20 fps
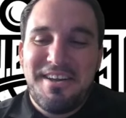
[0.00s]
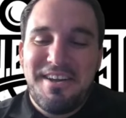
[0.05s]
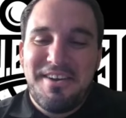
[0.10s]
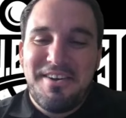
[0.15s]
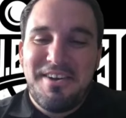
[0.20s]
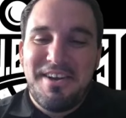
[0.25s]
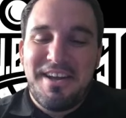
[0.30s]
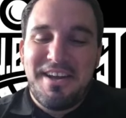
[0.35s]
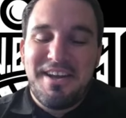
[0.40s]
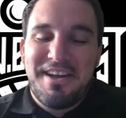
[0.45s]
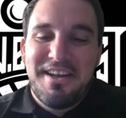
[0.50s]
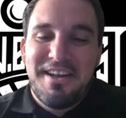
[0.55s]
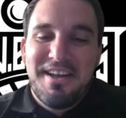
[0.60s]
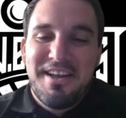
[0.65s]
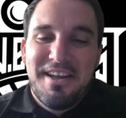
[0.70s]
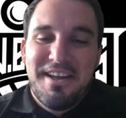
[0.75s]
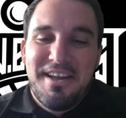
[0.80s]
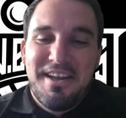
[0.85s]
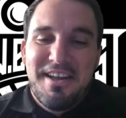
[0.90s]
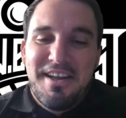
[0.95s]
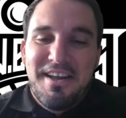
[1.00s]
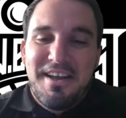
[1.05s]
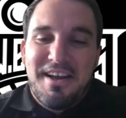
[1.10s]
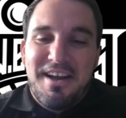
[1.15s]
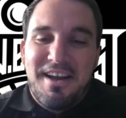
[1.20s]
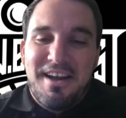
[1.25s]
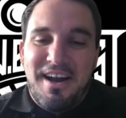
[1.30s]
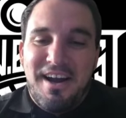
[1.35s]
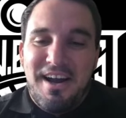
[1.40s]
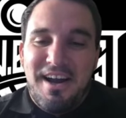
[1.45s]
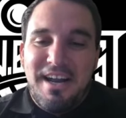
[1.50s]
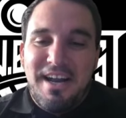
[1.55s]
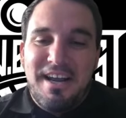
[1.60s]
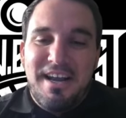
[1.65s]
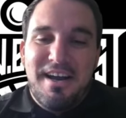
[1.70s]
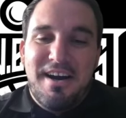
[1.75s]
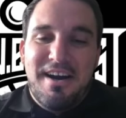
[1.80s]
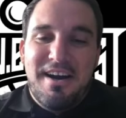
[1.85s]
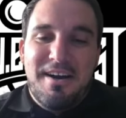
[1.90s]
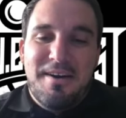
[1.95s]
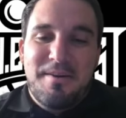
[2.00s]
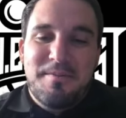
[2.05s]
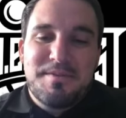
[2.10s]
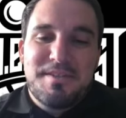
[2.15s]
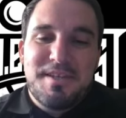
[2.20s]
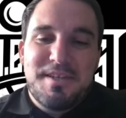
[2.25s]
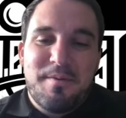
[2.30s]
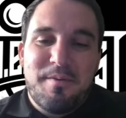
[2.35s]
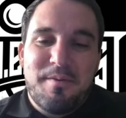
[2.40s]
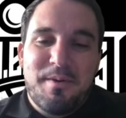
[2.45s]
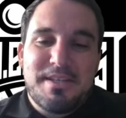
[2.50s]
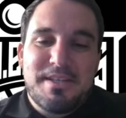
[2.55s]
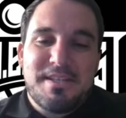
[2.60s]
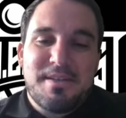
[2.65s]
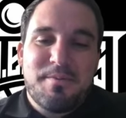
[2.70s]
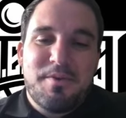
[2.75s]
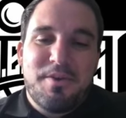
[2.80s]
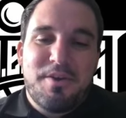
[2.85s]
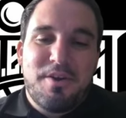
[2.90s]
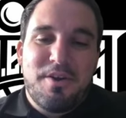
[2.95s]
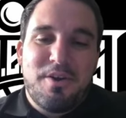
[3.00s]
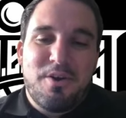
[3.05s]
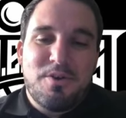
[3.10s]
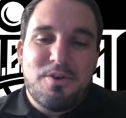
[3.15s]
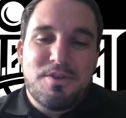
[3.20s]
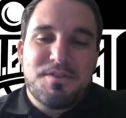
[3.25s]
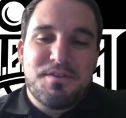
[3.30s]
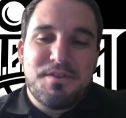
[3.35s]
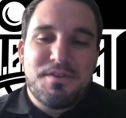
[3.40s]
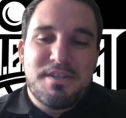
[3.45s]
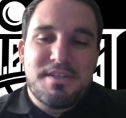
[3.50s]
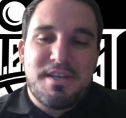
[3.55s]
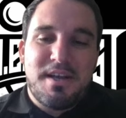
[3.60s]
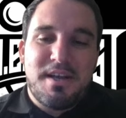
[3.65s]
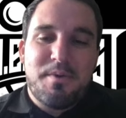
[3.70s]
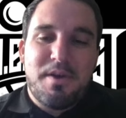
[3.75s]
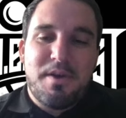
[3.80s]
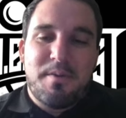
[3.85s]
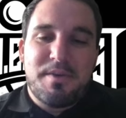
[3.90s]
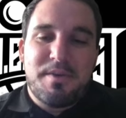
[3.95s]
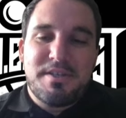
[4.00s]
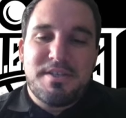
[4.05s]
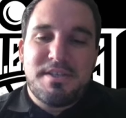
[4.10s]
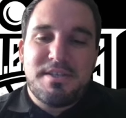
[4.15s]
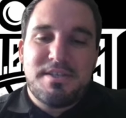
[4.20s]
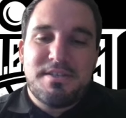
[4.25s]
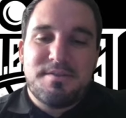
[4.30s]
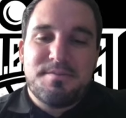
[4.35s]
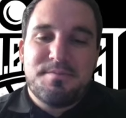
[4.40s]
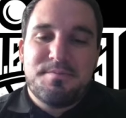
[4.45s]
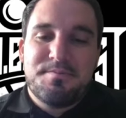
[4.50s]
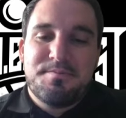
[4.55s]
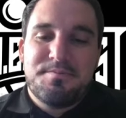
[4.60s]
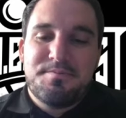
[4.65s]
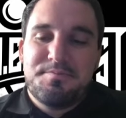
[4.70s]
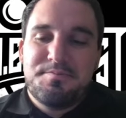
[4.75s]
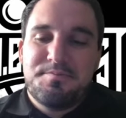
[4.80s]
Okay. All right. Tell me about some of your goals for this upcoming season.